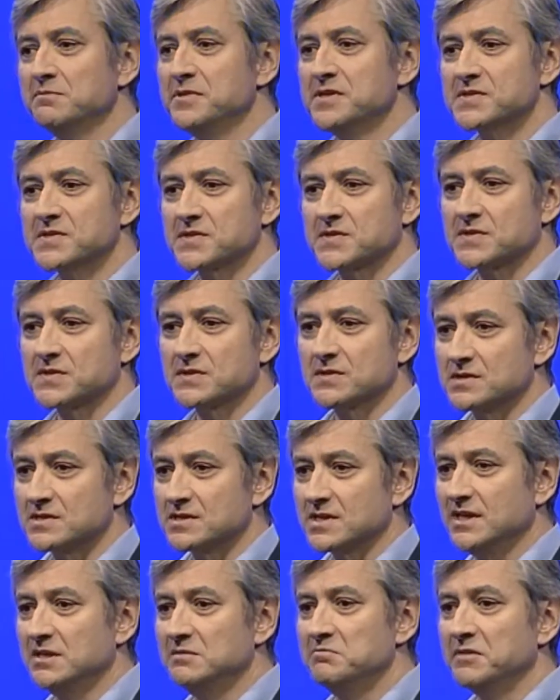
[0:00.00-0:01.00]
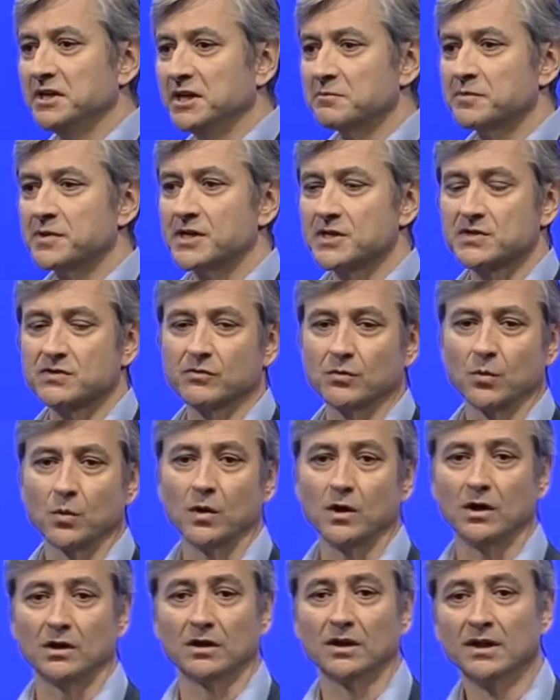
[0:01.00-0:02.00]
businesses in many parts of the
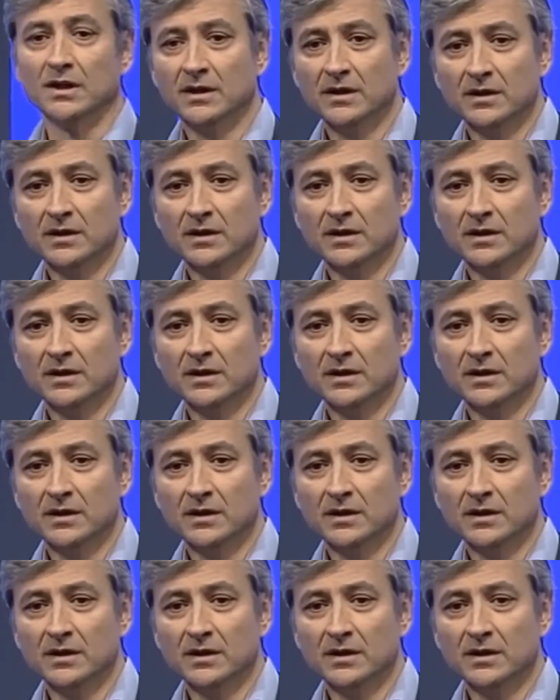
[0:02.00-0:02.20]
world.